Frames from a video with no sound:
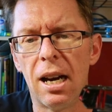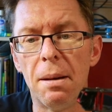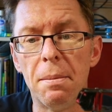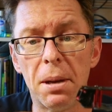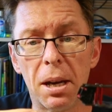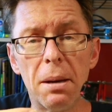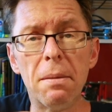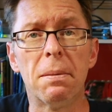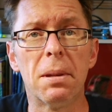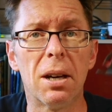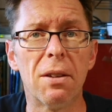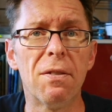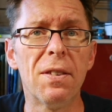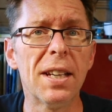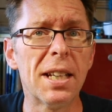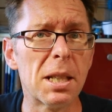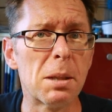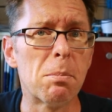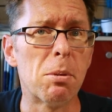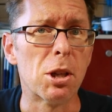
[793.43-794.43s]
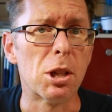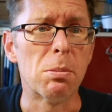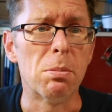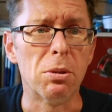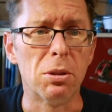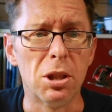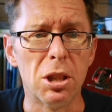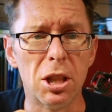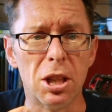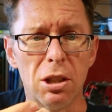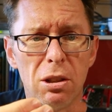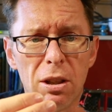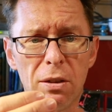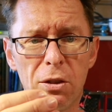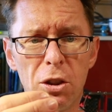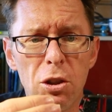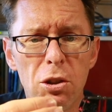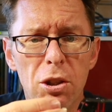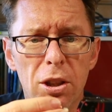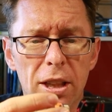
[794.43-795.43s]
I, mean, I, I think it's possible to do.
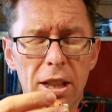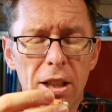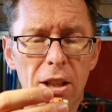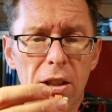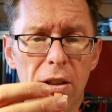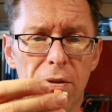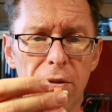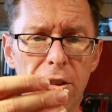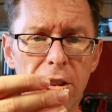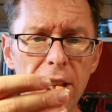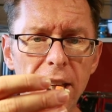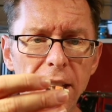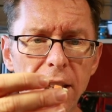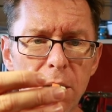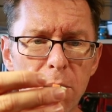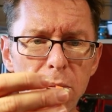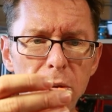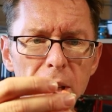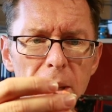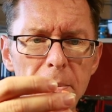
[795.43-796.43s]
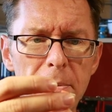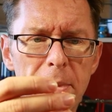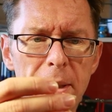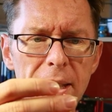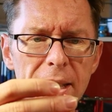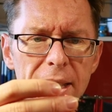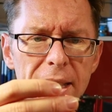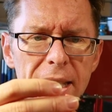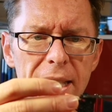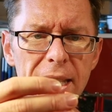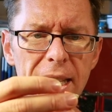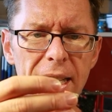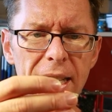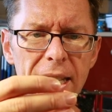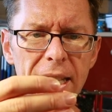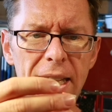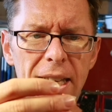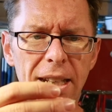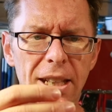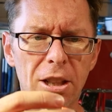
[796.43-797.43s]
If you took that off, you had the right bits in
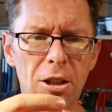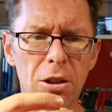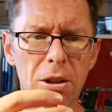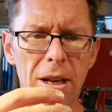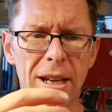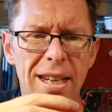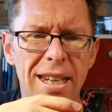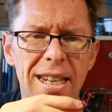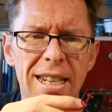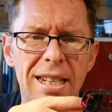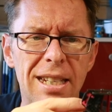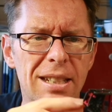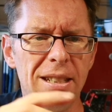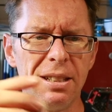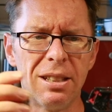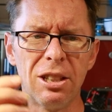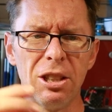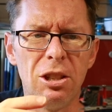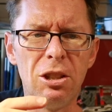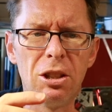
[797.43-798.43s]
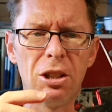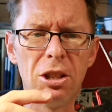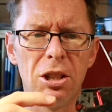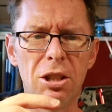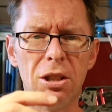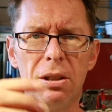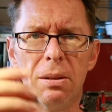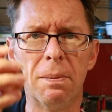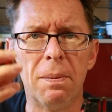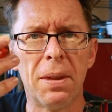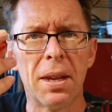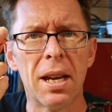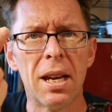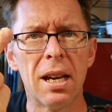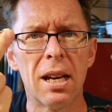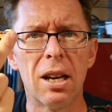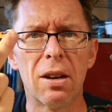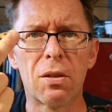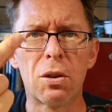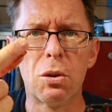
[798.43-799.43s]
there and you got it in, you could do it.
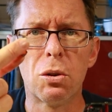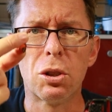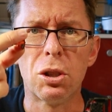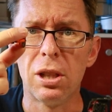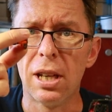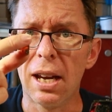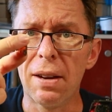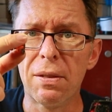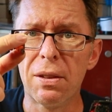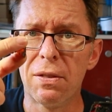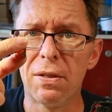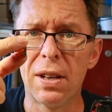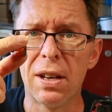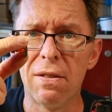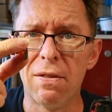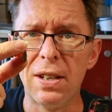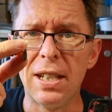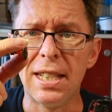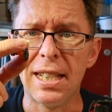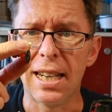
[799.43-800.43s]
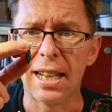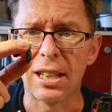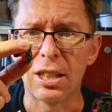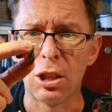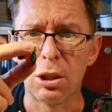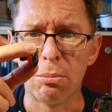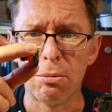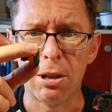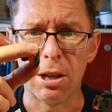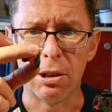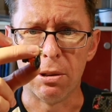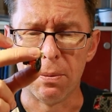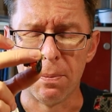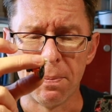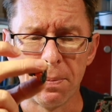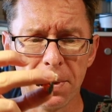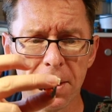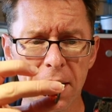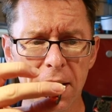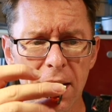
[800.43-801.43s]
Of course, you have to fit a VTX as well,
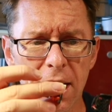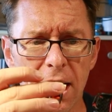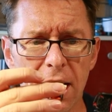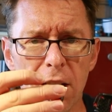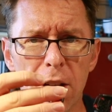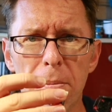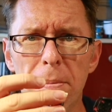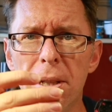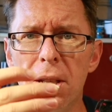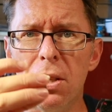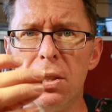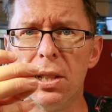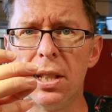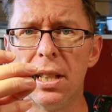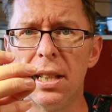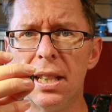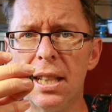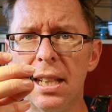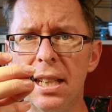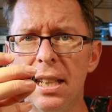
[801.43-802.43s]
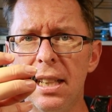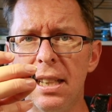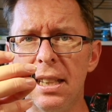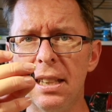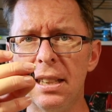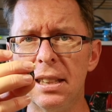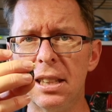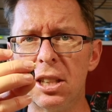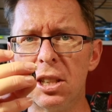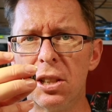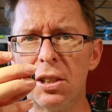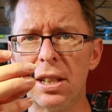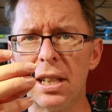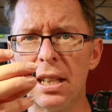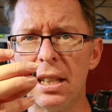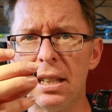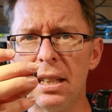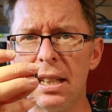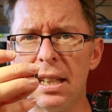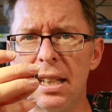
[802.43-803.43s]
and I'll be using the, the
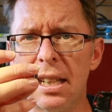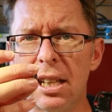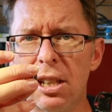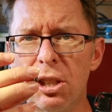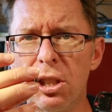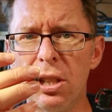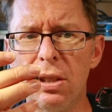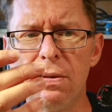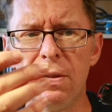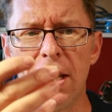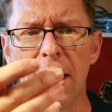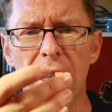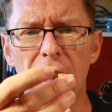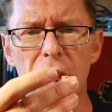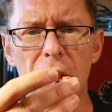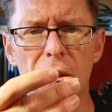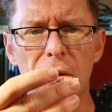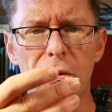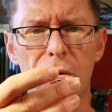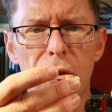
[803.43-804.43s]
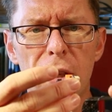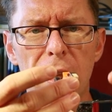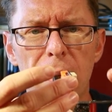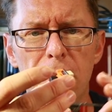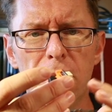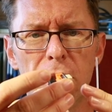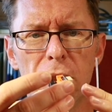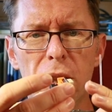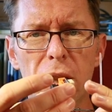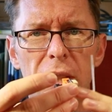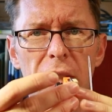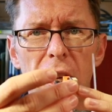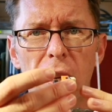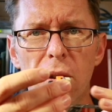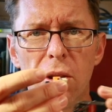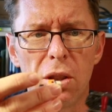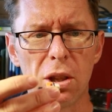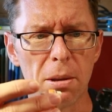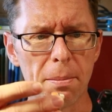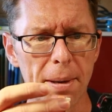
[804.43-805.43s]
tiny E18 TX03, which just
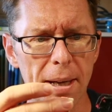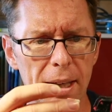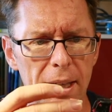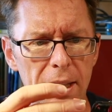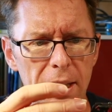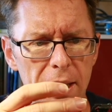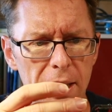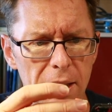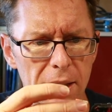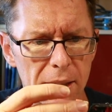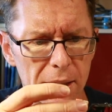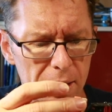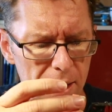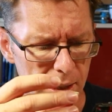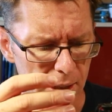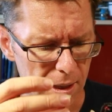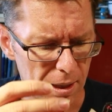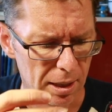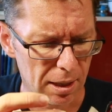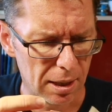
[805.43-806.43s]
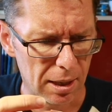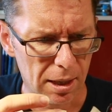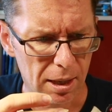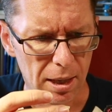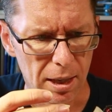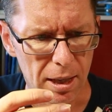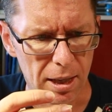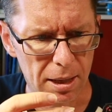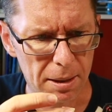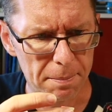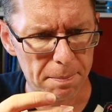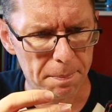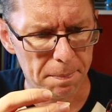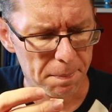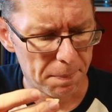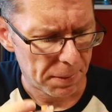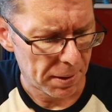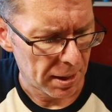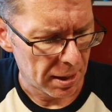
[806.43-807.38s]
goes on the back of this. Um,